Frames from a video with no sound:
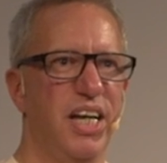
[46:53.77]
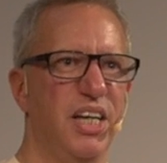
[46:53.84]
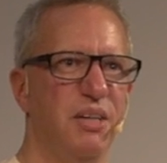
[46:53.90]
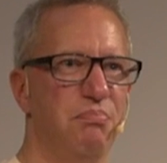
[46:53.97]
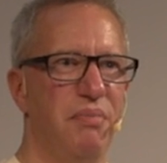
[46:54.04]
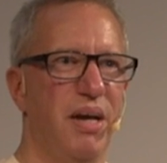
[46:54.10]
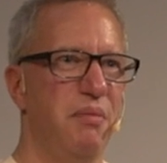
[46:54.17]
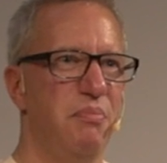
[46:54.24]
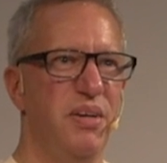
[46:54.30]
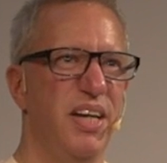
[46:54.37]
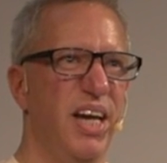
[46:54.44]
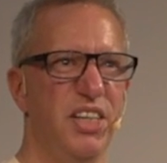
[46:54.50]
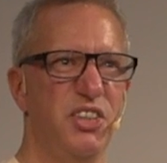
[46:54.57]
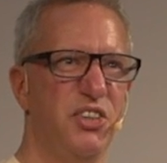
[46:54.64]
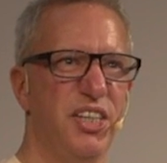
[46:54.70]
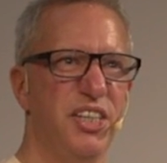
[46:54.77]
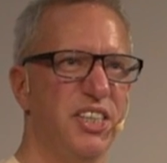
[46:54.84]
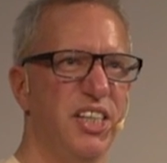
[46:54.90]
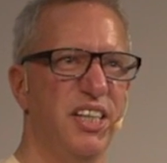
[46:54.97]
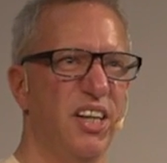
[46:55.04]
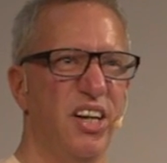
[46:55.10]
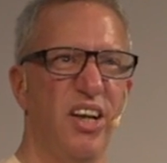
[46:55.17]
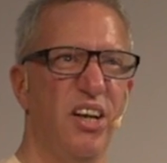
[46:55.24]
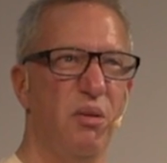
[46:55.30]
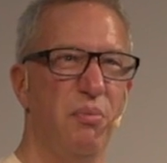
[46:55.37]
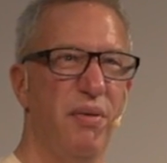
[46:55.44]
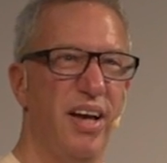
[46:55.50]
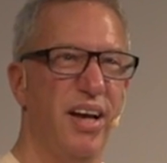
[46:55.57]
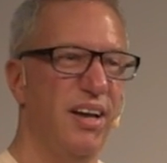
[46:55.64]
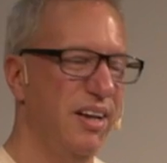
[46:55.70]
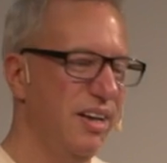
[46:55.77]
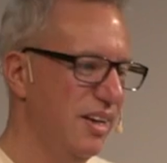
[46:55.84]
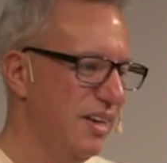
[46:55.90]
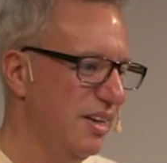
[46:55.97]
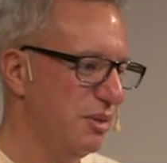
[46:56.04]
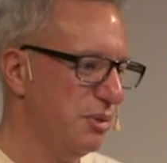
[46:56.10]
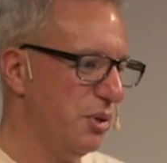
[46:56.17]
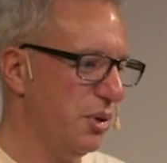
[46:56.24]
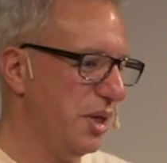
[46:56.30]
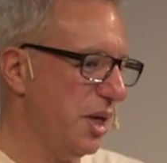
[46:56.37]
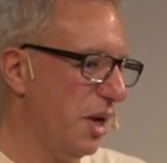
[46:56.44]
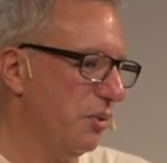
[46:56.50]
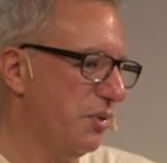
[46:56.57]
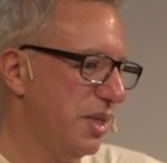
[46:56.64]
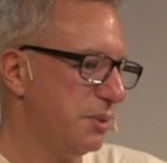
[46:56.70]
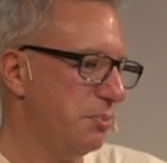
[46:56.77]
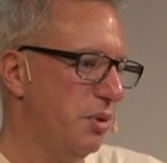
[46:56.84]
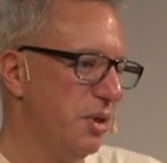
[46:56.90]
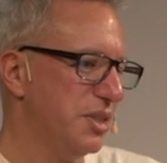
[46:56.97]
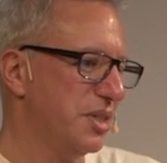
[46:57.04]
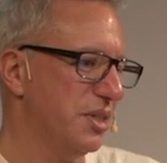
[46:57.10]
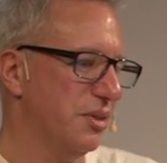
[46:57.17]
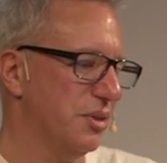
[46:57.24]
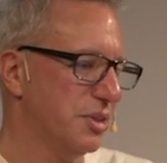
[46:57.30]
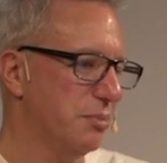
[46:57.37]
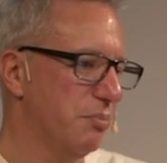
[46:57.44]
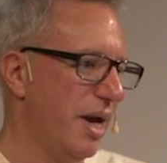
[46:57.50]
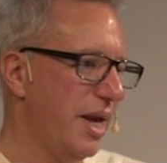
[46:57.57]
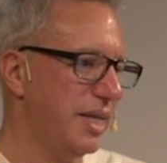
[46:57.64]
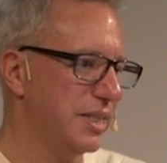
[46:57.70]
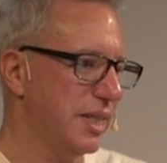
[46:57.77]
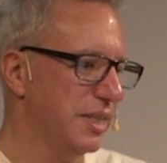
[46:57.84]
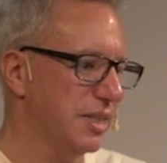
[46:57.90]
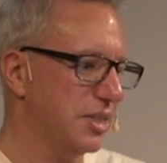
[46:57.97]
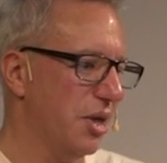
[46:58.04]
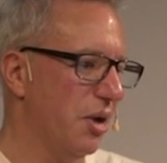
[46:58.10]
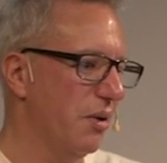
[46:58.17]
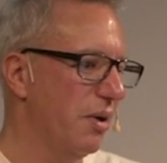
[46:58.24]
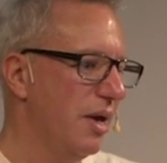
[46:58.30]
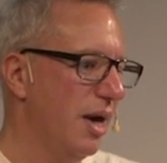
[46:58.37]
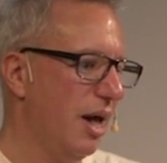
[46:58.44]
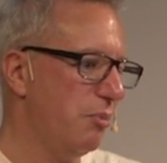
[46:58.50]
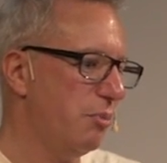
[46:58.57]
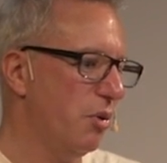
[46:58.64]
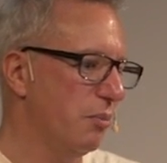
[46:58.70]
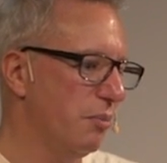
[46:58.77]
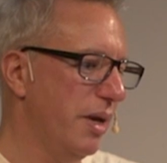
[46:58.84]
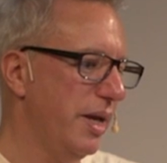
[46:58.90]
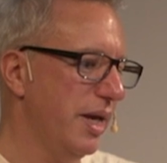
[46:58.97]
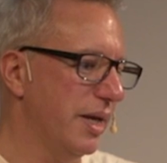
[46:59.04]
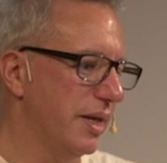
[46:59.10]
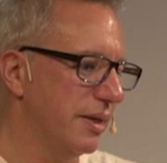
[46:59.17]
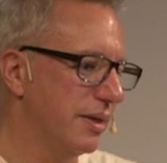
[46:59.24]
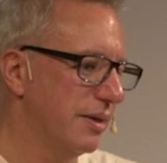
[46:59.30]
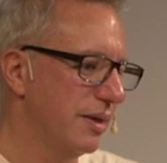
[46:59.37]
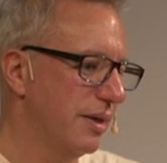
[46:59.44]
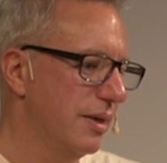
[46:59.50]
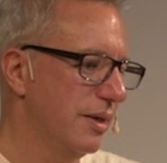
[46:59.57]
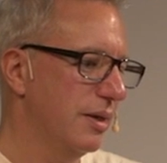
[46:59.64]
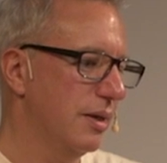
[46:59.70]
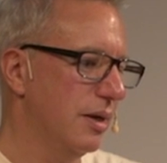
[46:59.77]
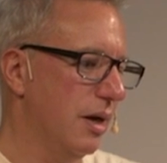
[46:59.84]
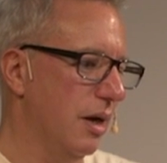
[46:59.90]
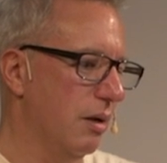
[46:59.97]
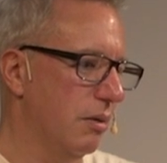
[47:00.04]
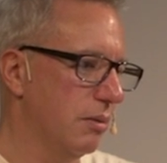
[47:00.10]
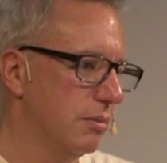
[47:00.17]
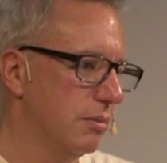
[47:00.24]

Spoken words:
maybe interesting a little bit. Thought, you know, this person looks amazing, so I'll put me in. Oh.